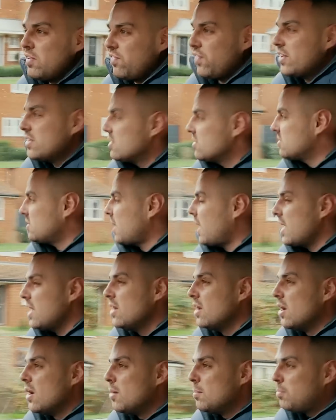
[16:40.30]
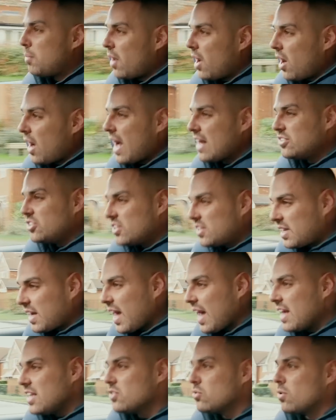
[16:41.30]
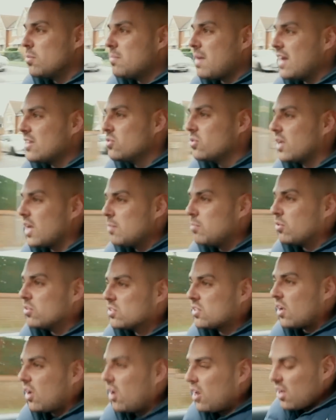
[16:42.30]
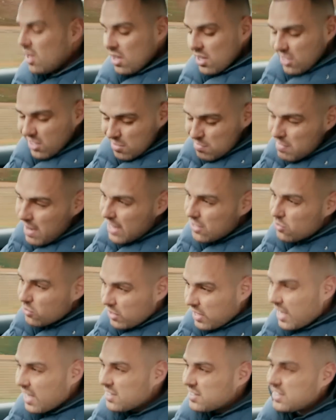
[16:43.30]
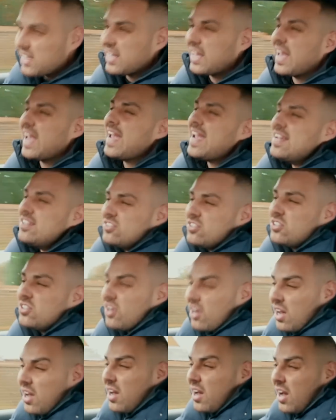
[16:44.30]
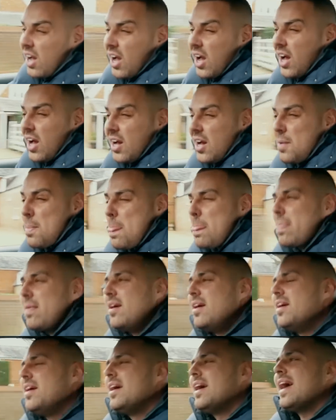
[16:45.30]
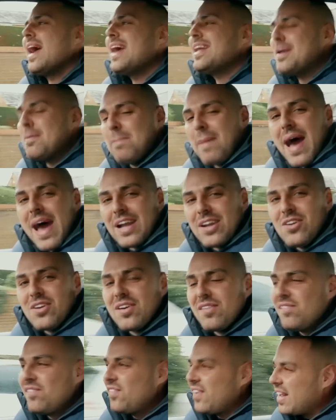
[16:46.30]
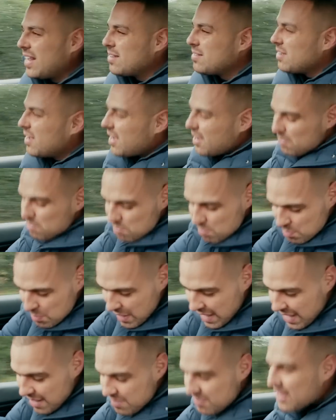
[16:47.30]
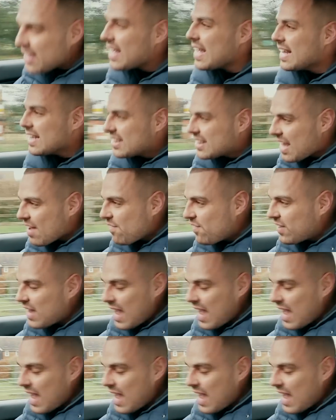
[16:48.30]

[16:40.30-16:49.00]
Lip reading: thing to say, but as you get into a manual gearbox car, the manual gear stick it ain't a bad looking thing, but it definitely